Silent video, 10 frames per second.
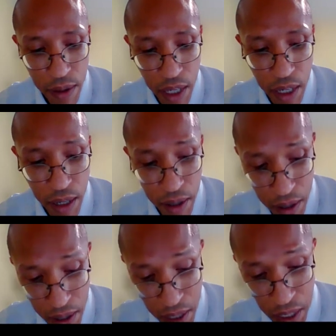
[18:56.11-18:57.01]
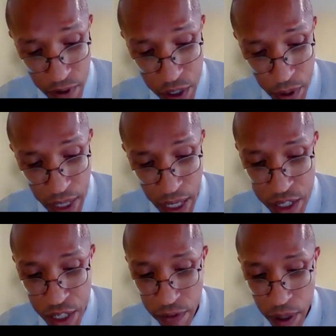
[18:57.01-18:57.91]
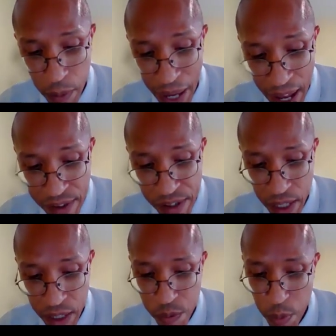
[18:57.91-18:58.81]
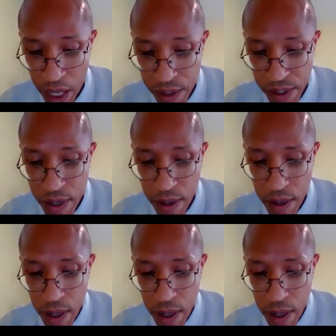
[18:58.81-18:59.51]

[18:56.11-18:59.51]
then the inventory at shelf capacity is best.